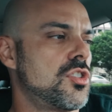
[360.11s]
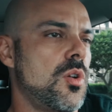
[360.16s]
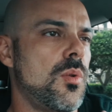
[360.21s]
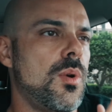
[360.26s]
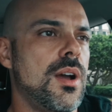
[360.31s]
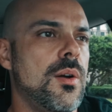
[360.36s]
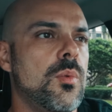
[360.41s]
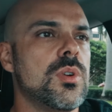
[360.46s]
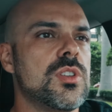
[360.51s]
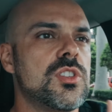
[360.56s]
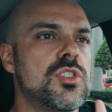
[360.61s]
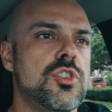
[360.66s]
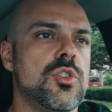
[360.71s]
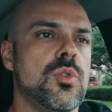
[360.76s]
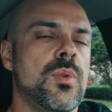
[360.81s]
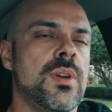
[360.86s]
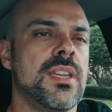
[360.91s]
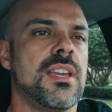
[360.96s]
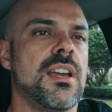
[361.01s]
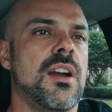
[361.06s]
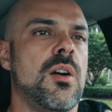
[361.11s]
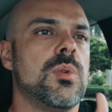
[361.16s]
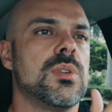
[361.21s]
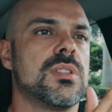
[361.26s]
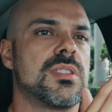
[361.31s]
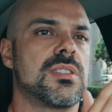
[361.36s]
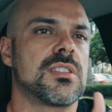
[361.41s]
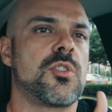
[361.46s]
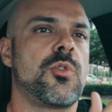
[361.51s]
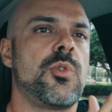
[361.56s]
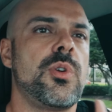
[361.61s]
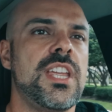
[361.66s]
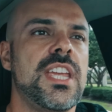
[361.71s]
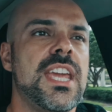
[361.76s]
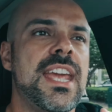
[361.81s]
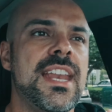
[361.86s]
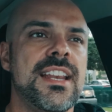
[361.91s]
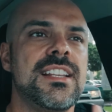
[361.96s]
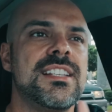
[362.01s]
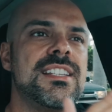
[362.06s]
so i was doing i was
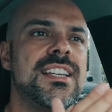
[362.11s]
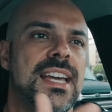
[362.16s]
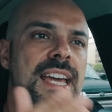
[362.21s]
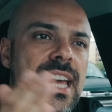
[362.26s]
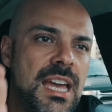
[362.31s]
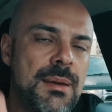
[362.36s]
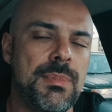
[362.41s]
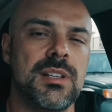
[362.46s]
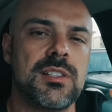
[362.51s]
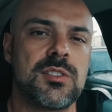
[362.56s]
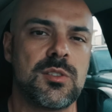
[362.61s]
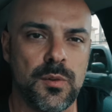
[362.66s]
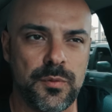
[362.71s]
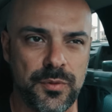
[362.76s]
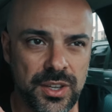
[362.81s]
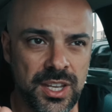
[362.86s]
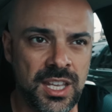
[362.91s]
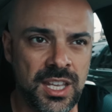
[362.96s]
creating the habit of